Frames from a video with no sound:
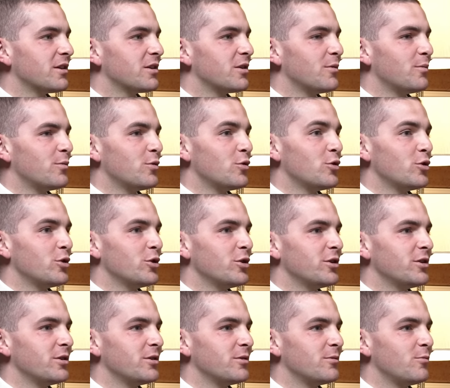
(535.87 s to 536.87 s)
the
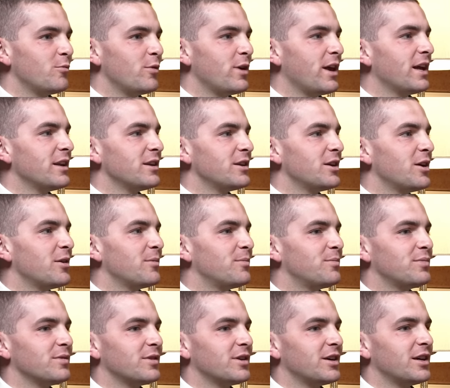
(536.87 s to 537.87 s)
more we end
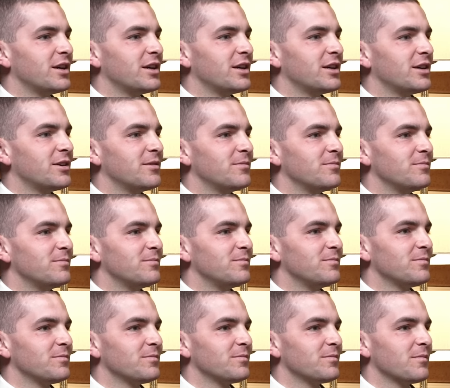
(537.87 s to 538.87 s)
up,
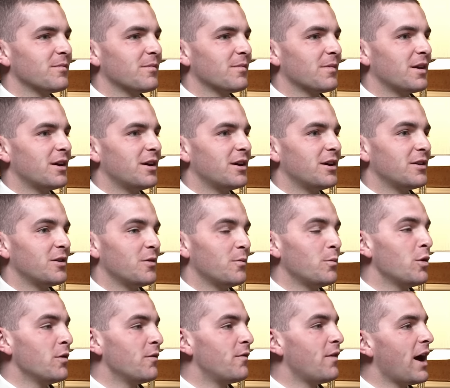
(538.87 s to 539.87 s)
the
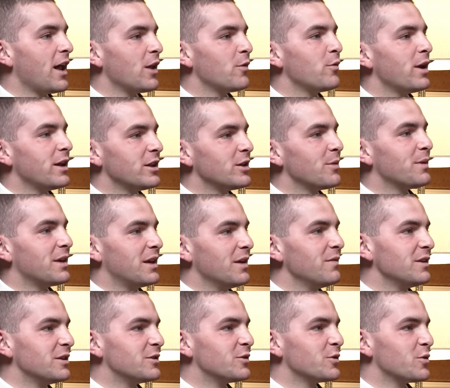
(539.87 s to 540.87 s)
more value we end up
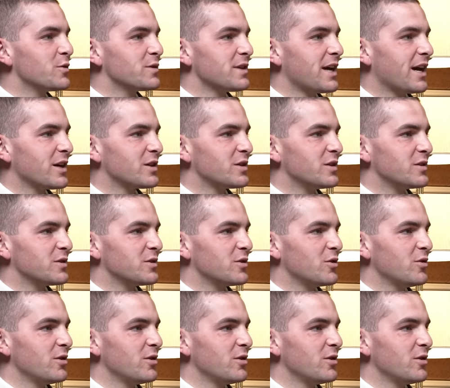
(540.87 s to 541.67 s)
giving to those actions. No,